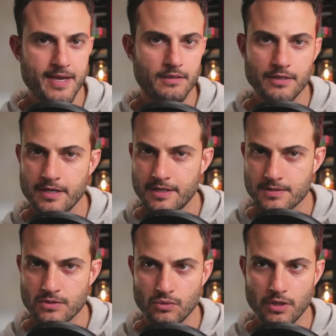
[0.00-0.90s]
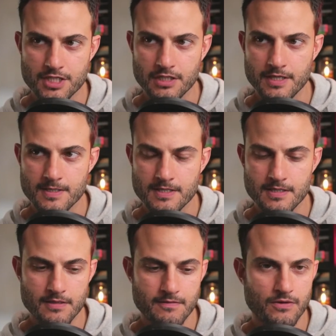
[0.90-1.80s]
alerts or watch lists
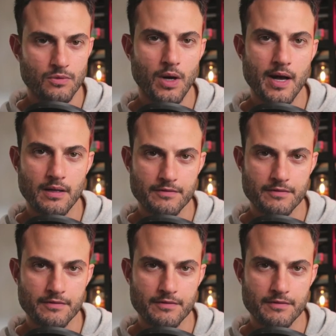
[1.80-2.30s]
for a while,